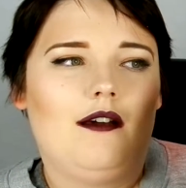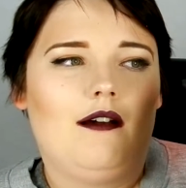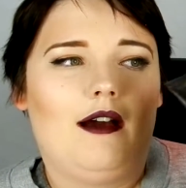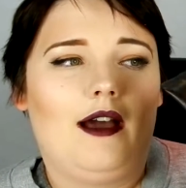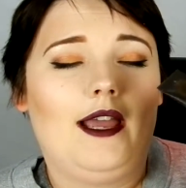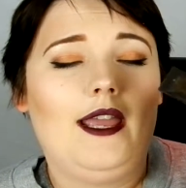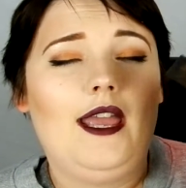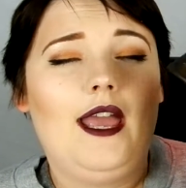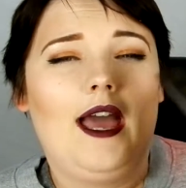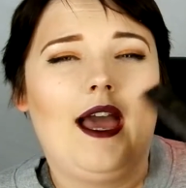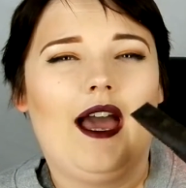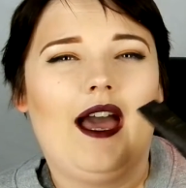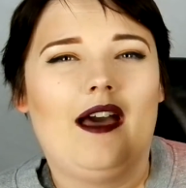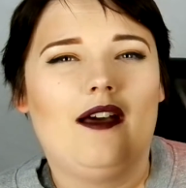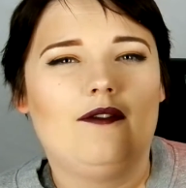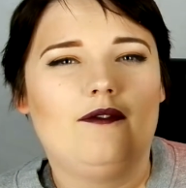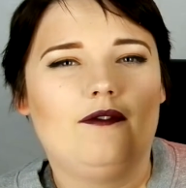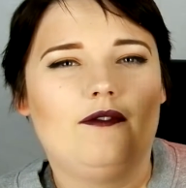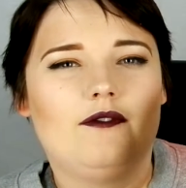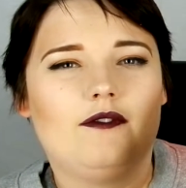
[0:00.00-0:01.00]
I
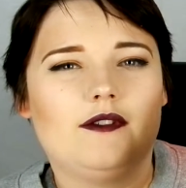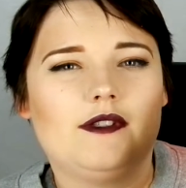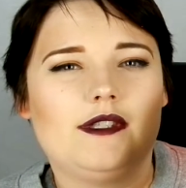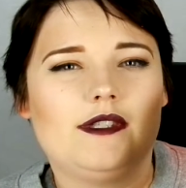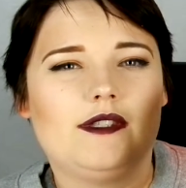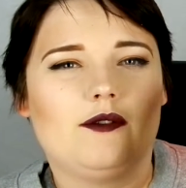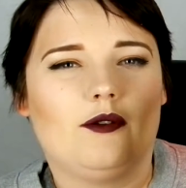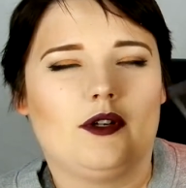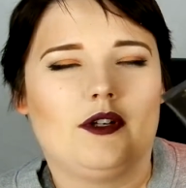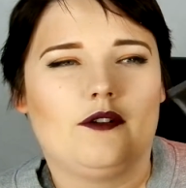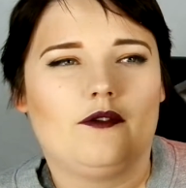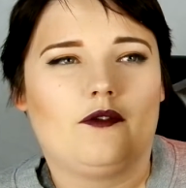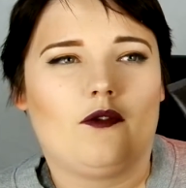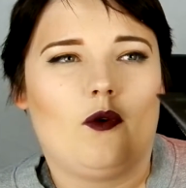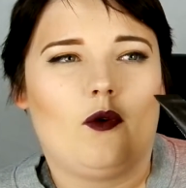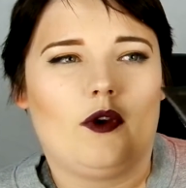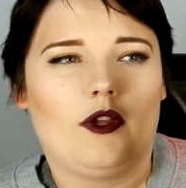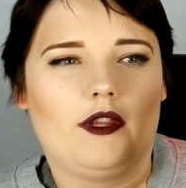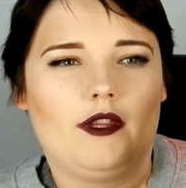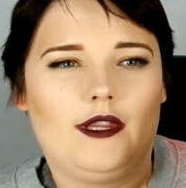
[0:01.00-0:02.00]
have sort of
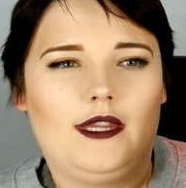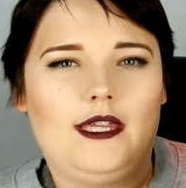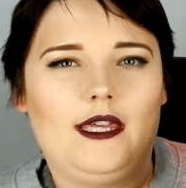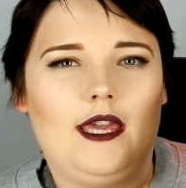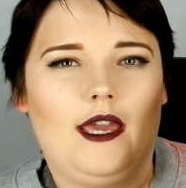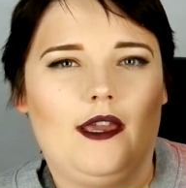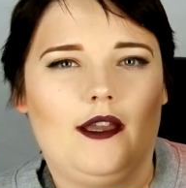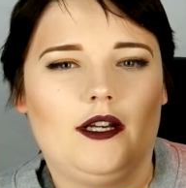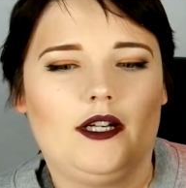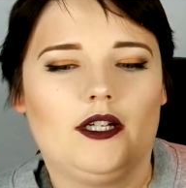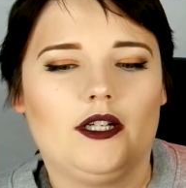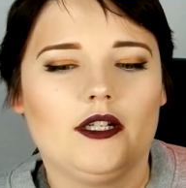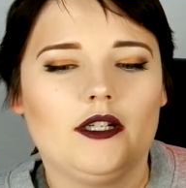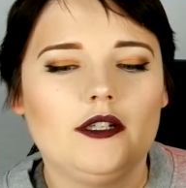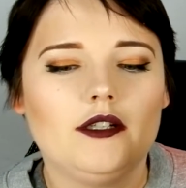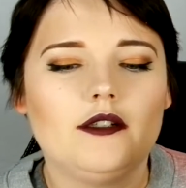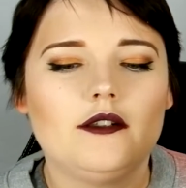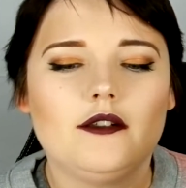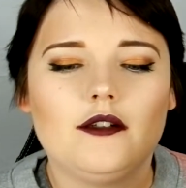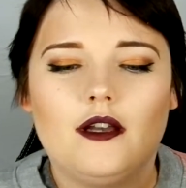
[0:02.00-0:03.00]
oily hair.
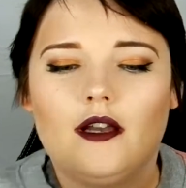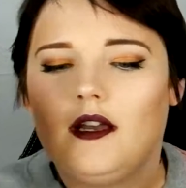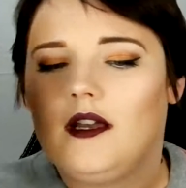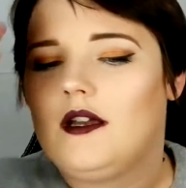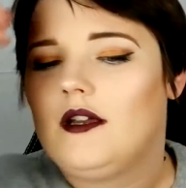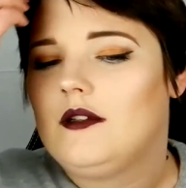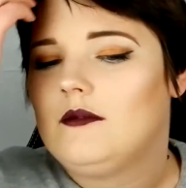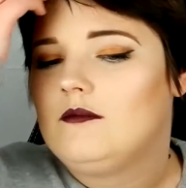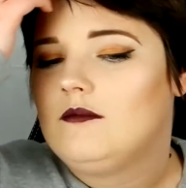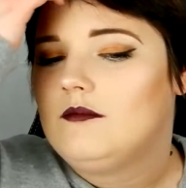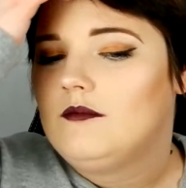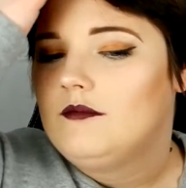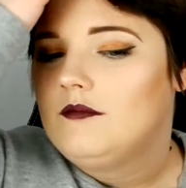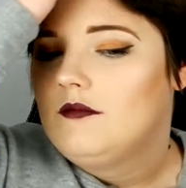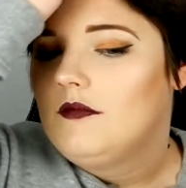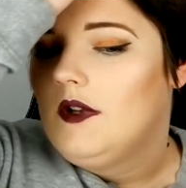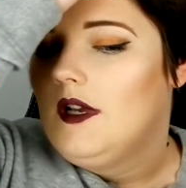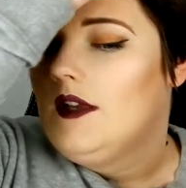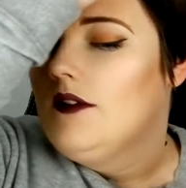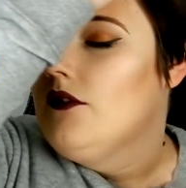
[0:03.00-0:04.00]

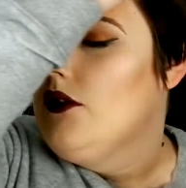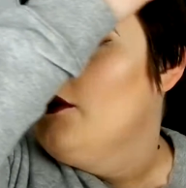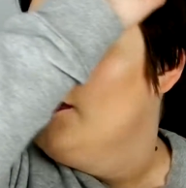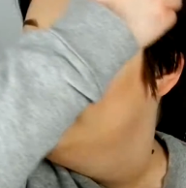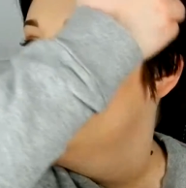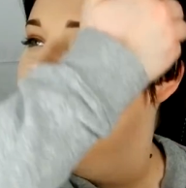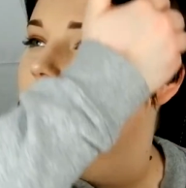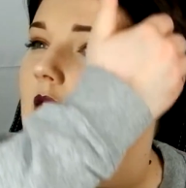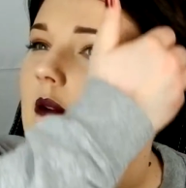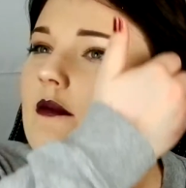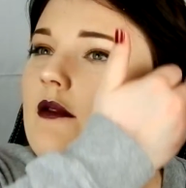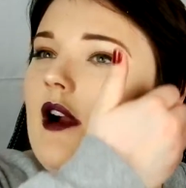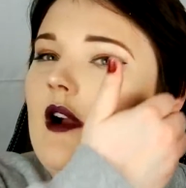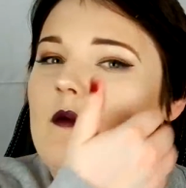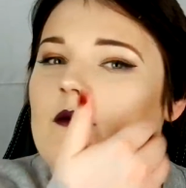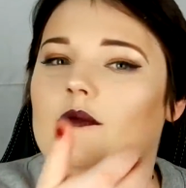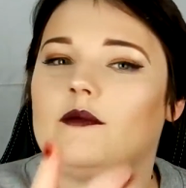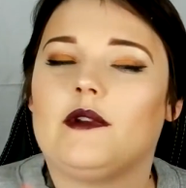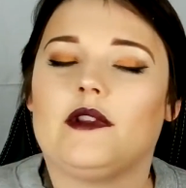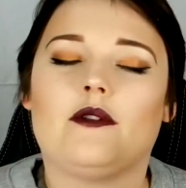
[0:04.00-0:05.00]
I've always had a
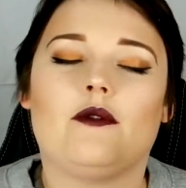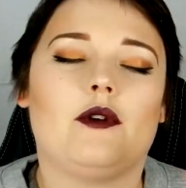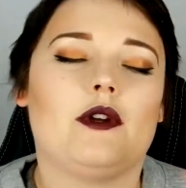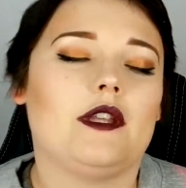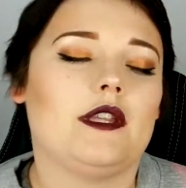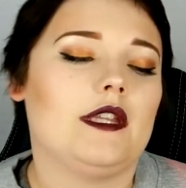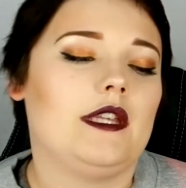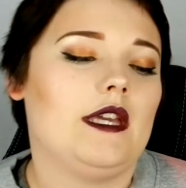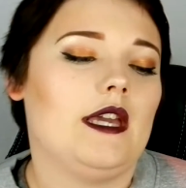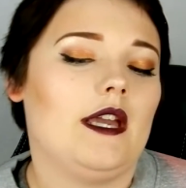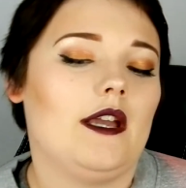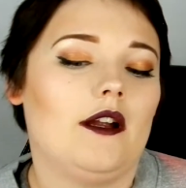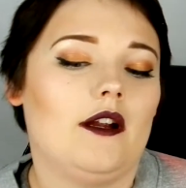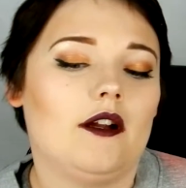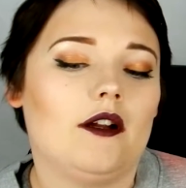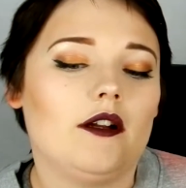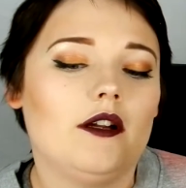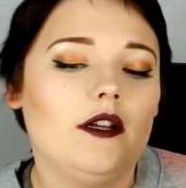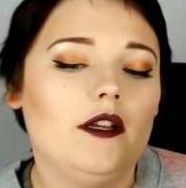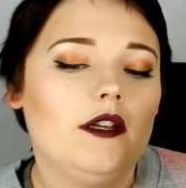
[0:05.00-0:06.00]
problem with oily
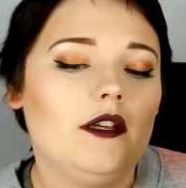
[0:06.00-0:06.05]
hair.